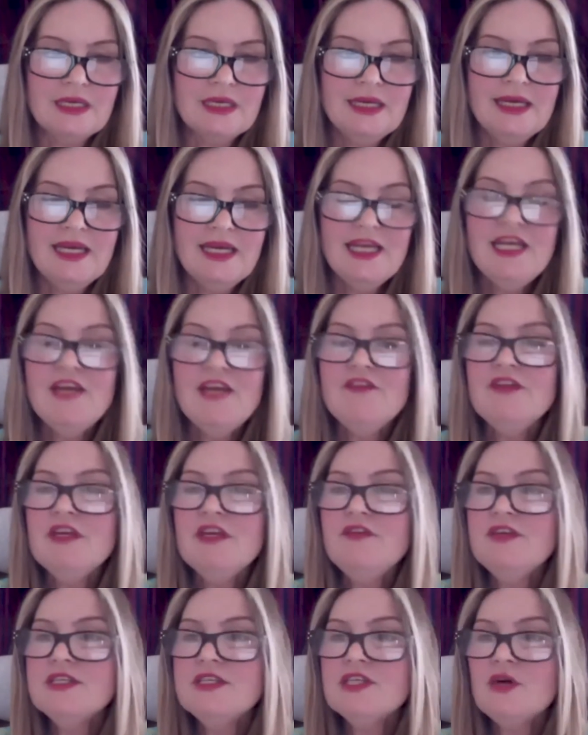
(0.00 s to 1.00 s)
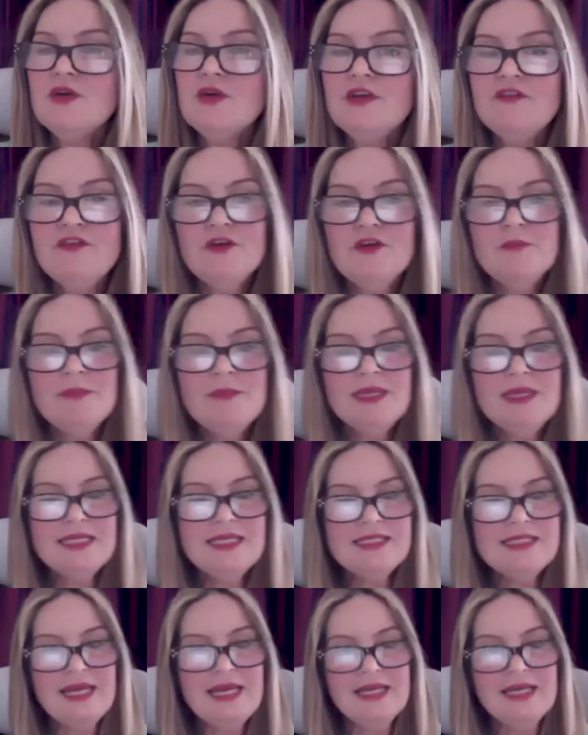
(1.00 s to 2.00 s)
Even if it's only for a
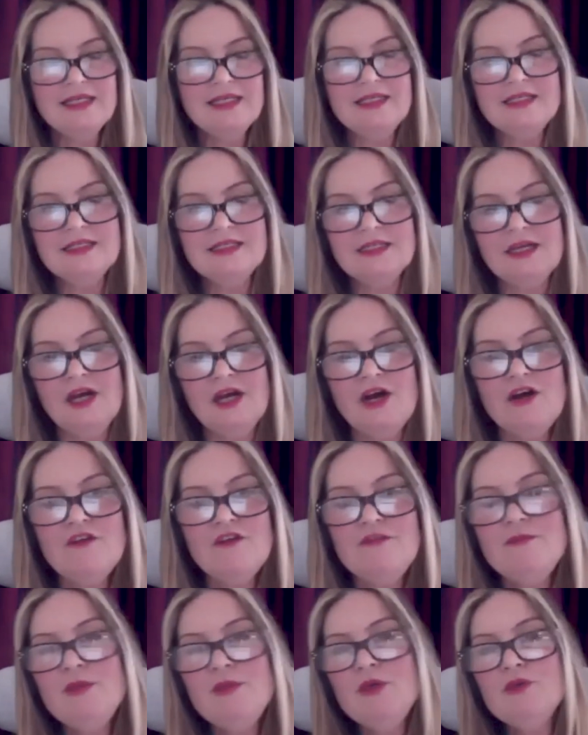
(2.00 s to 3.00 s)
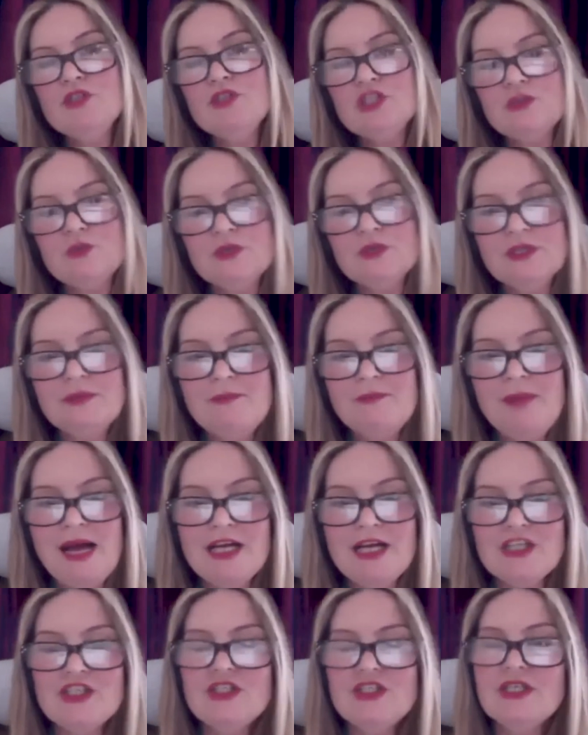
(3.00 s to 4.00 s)
millisecond of mutual,
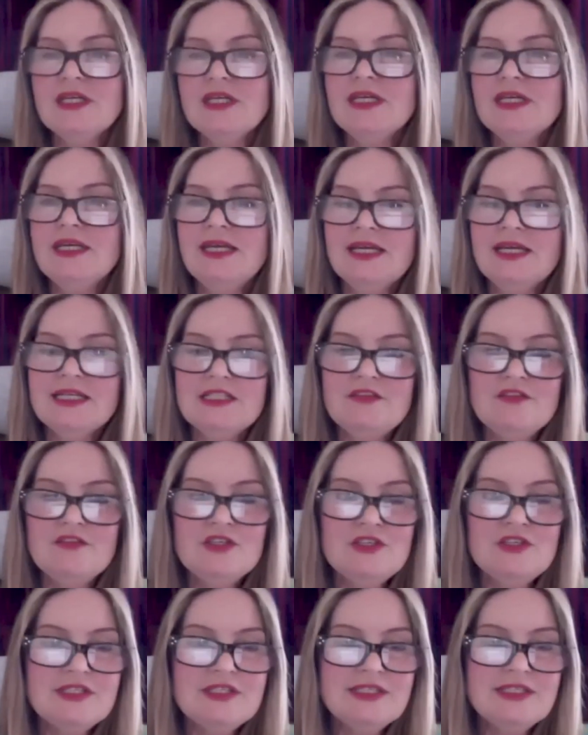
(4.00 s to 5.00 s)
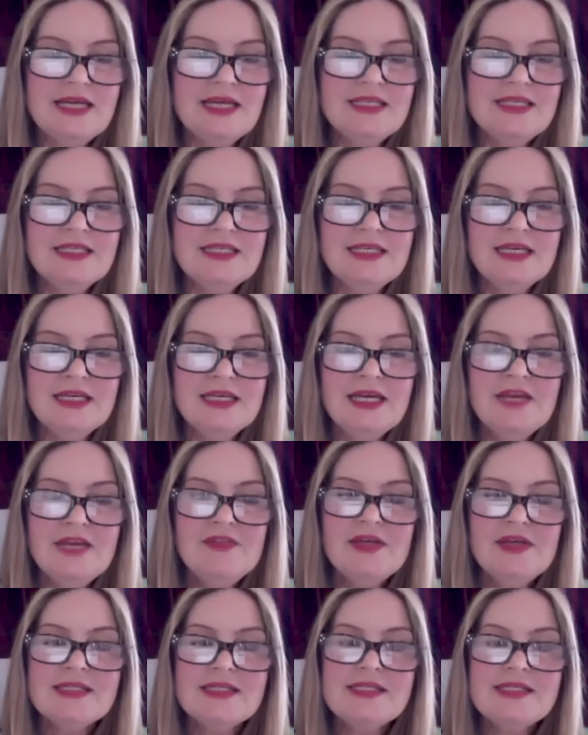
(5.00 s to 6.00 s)
compassionate, connective understanding,
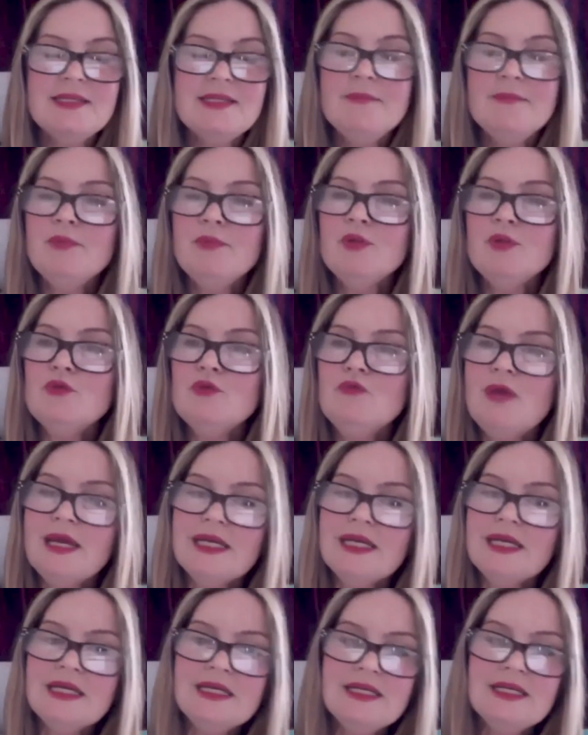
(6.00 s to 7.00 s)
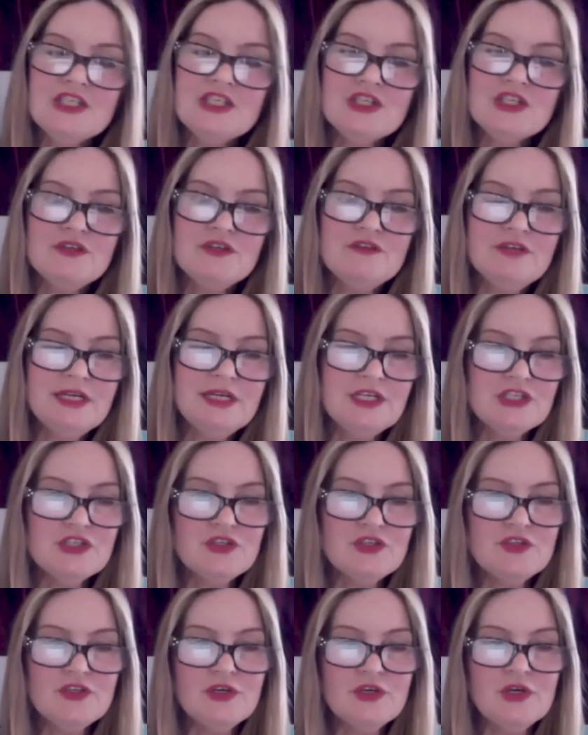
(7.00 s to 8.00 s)
that simple recognition of each
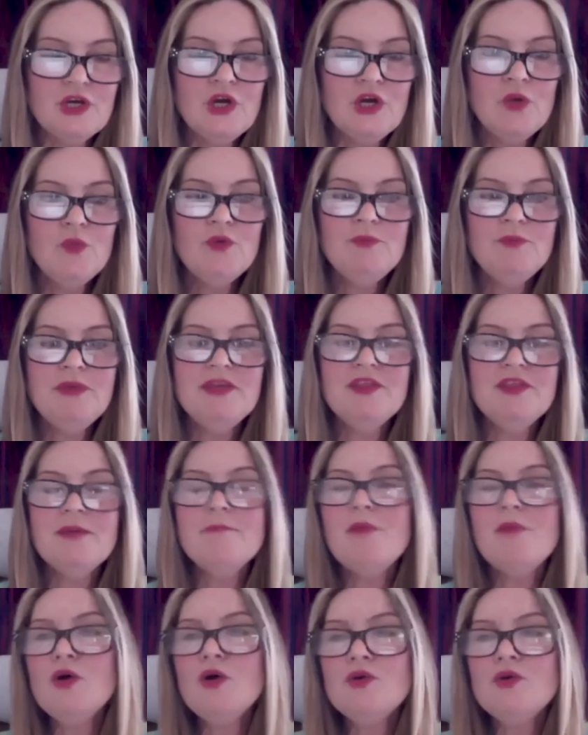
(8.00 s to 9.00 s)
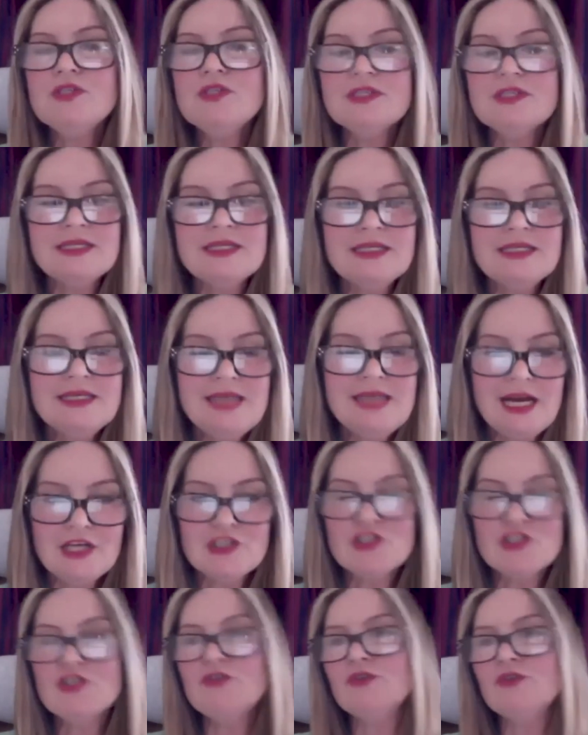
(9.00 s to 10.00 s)
other would be the most
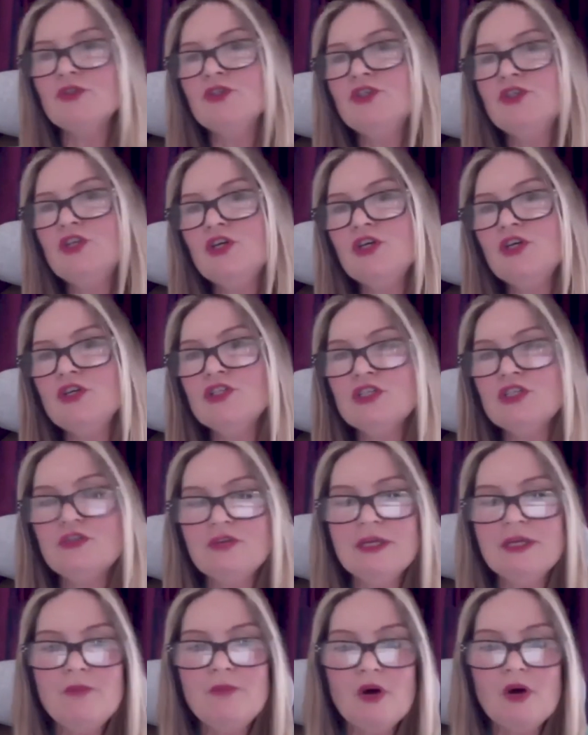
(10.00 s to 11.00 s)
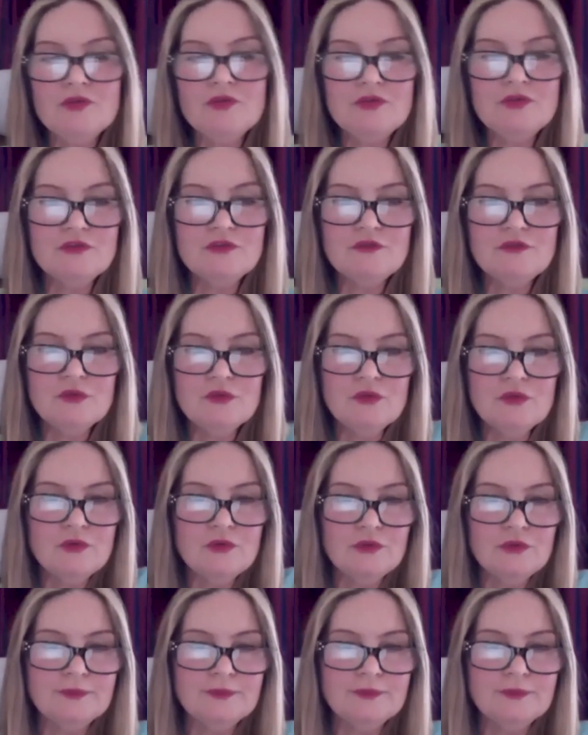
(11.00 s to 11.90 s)
natural, nurturing bond of all.